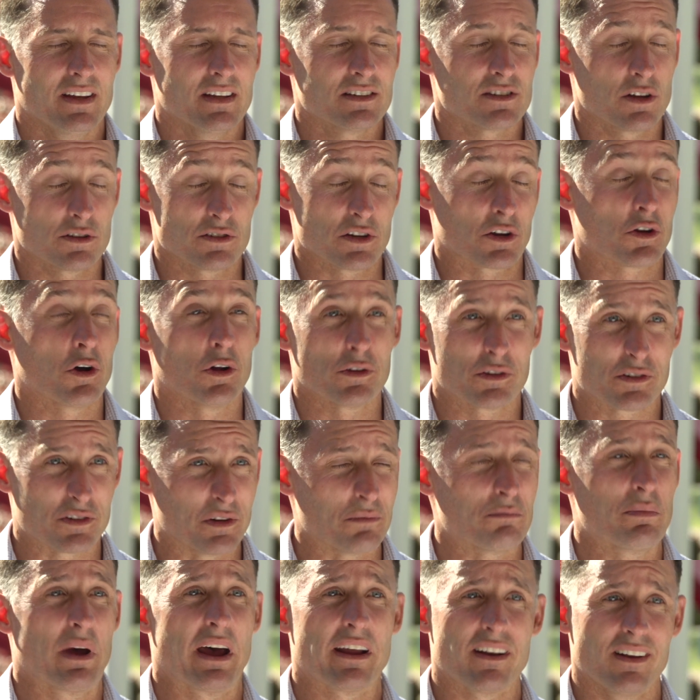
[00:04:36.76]
so it's a
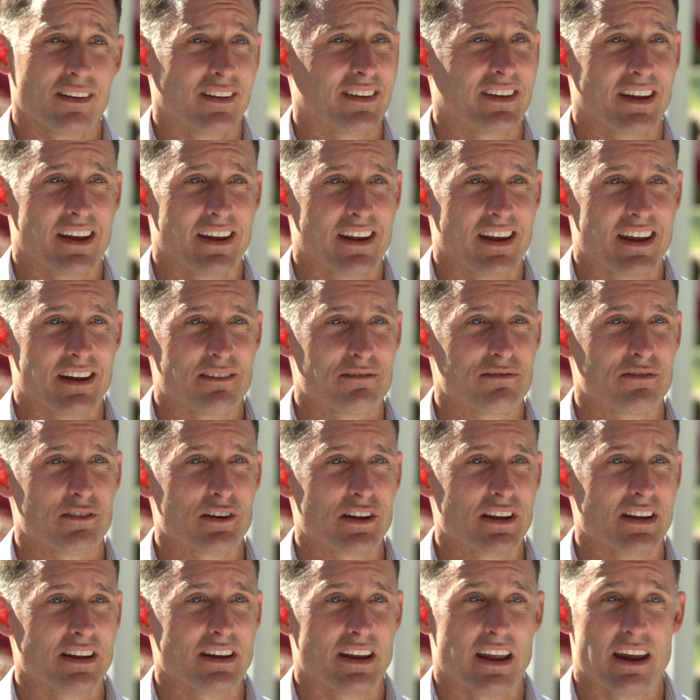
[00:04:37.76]
constant battle.
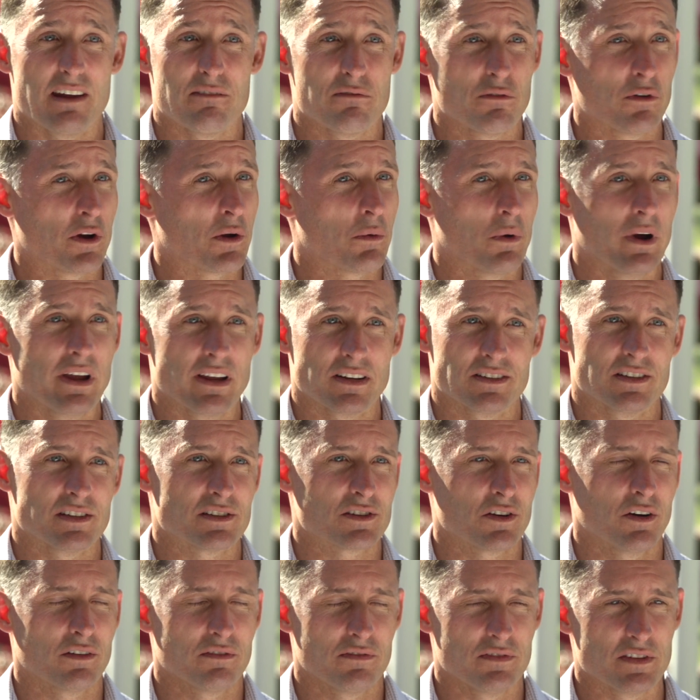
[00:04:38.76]
Every week she's
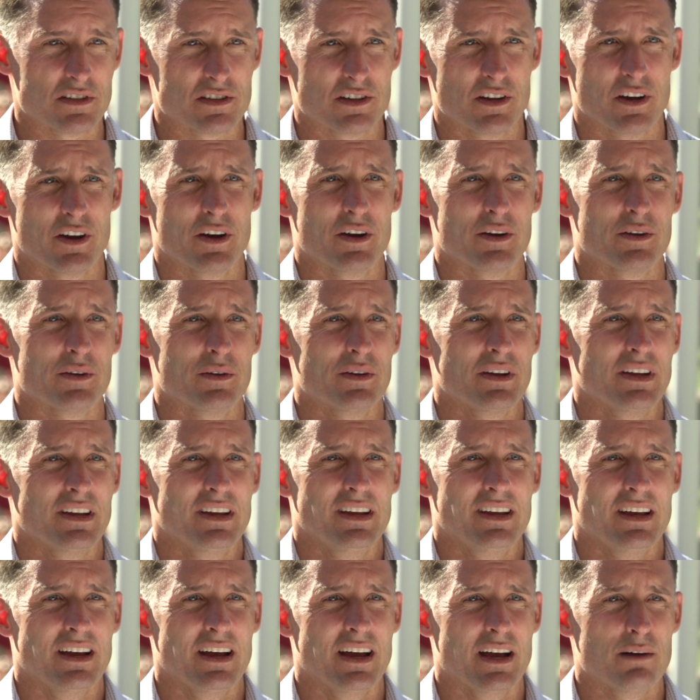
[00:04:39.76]
got physio
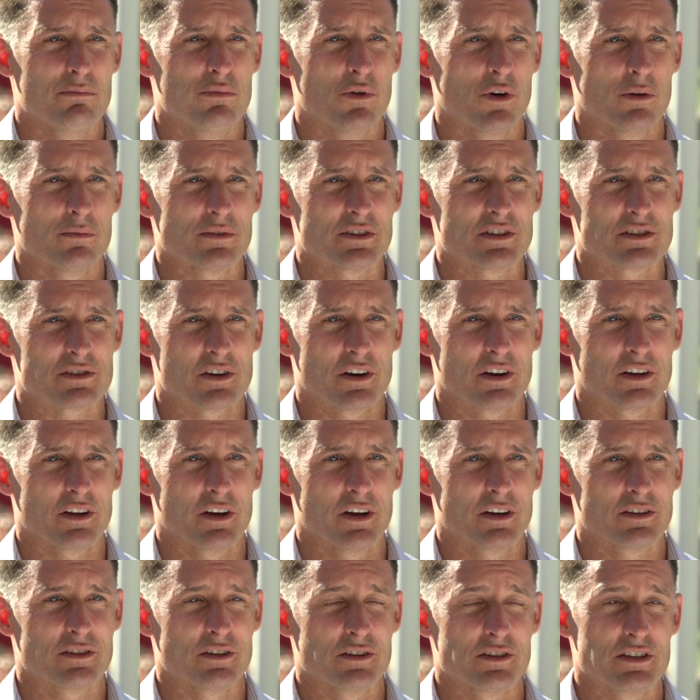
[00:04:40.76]
appointments she's got to
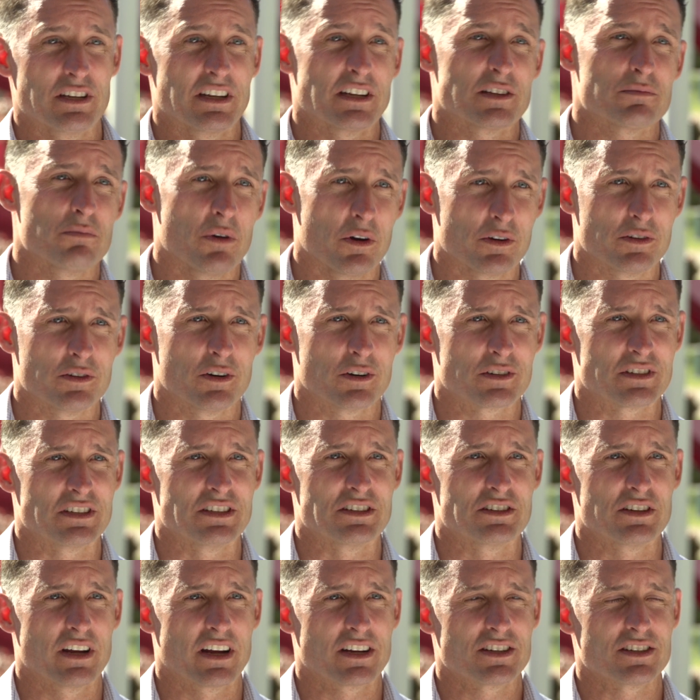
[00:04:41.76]
go to. She gets Botox
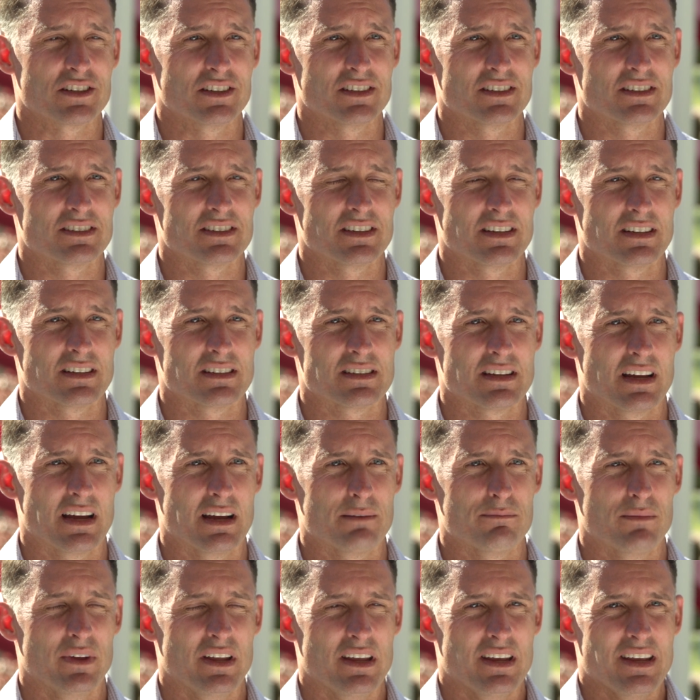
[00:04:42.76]
injections. And
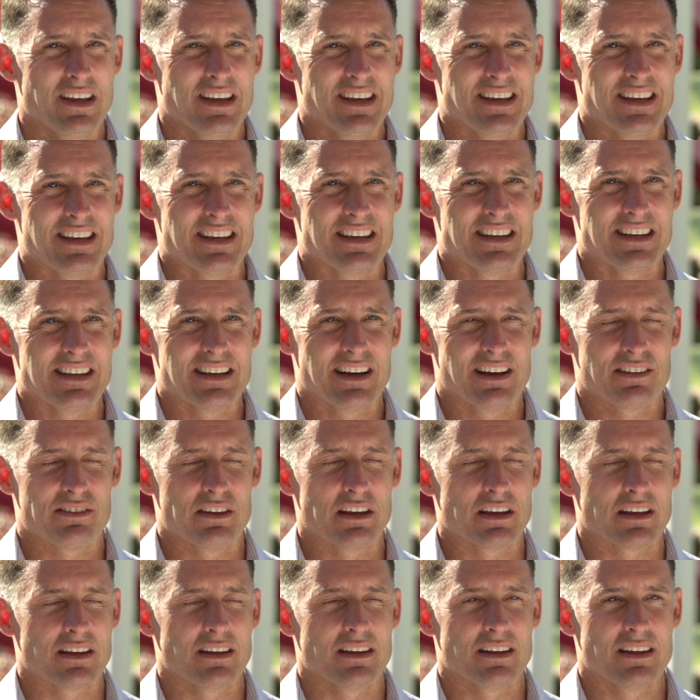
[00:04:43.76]
I
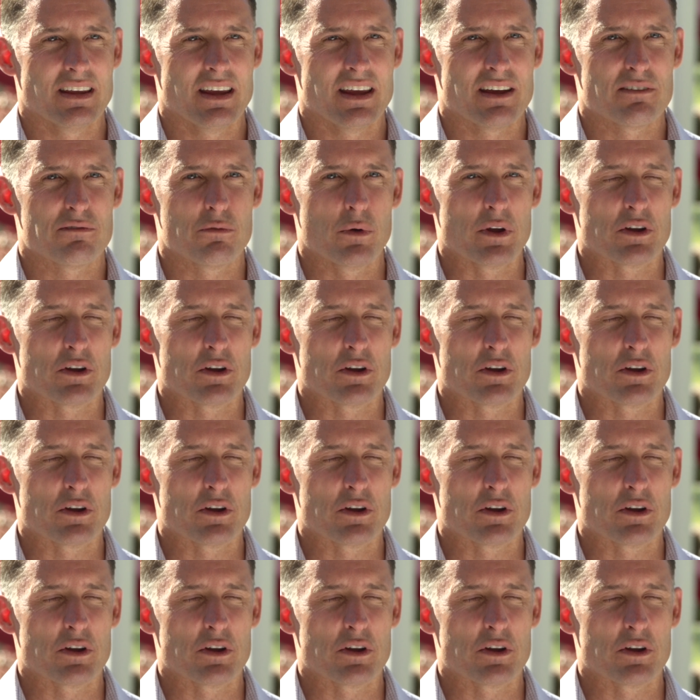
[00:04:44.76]
think, yeah, if